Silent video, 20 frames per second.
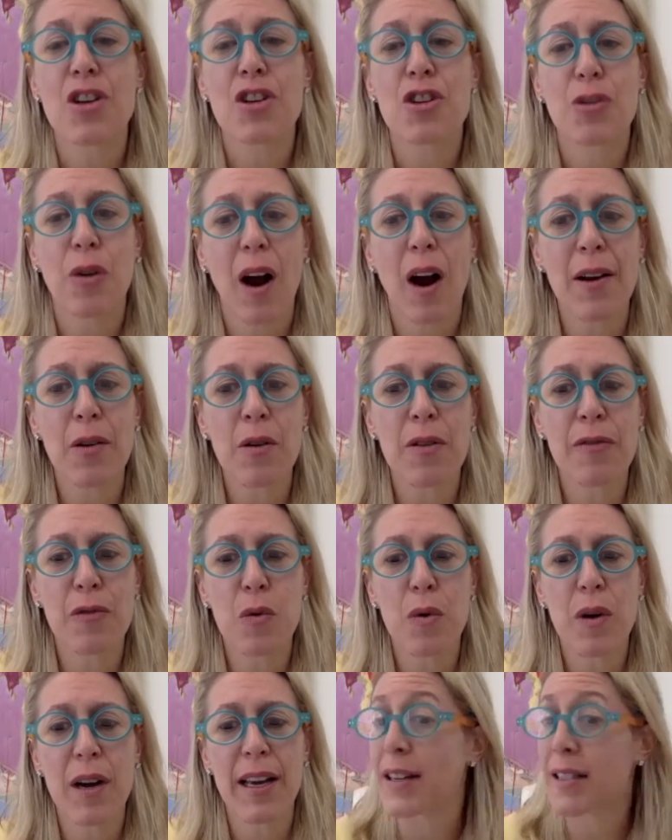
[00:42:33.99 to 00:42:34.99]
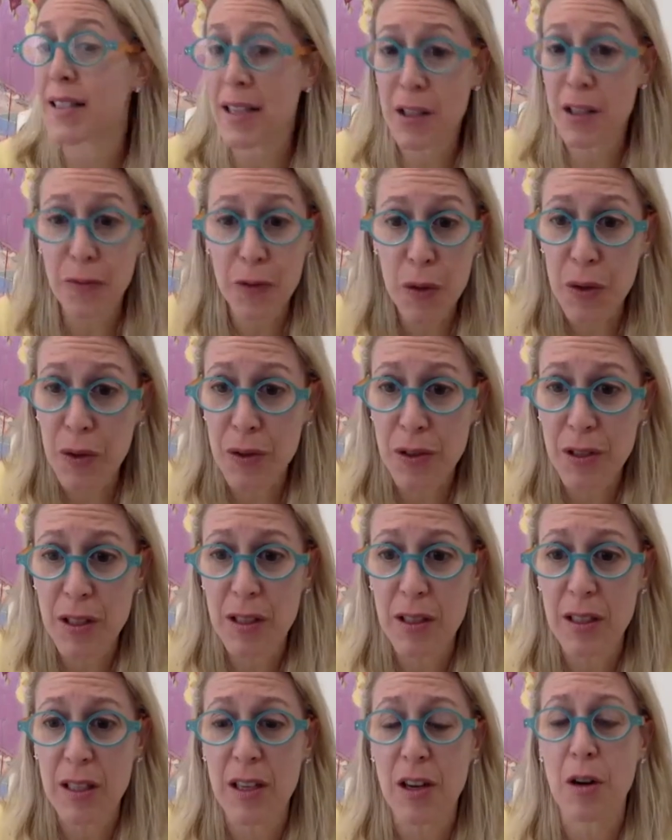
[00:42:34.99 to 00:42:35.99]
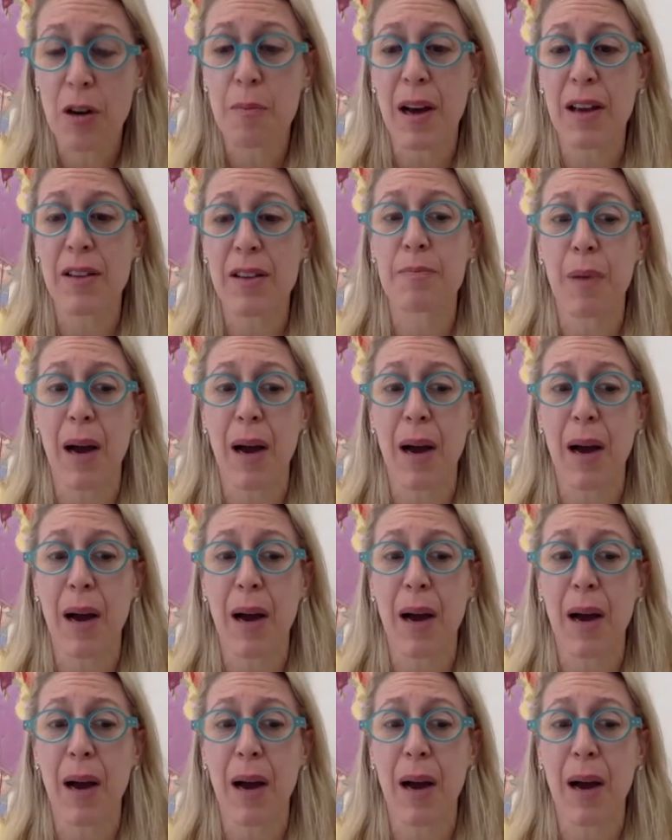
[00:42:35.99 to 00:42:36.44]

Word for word: try to avoid processed foods, you know, by,